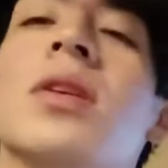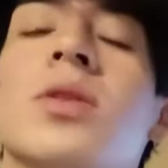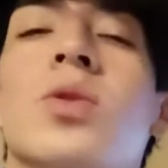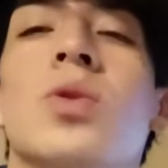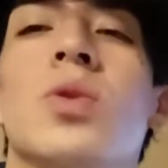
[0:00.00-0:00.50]

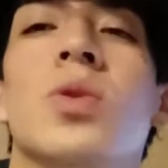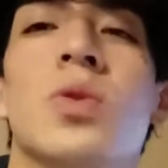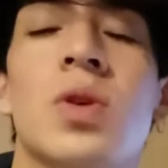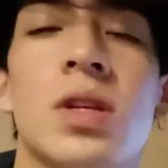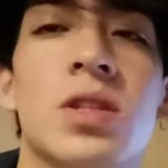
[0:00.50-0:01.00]
to
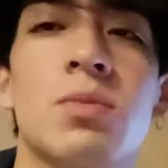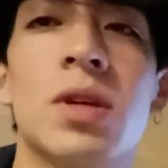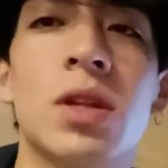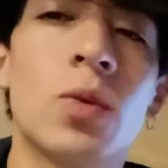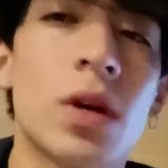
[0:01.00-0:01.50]

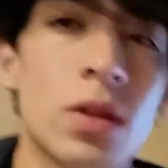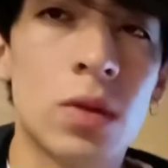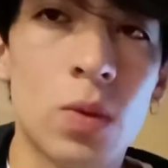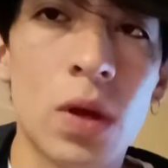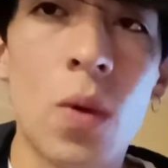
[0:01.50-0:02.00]
transmit what
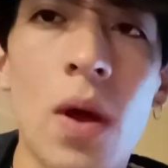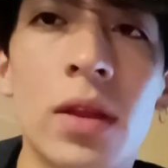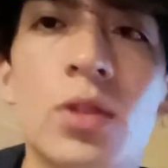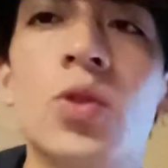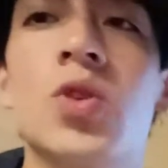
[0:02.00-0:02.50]
we
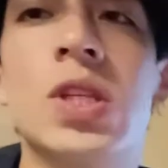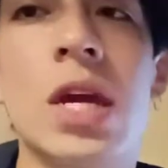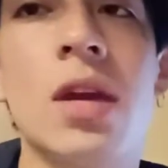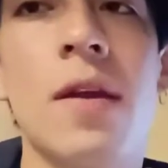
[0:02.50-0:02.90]
want to say.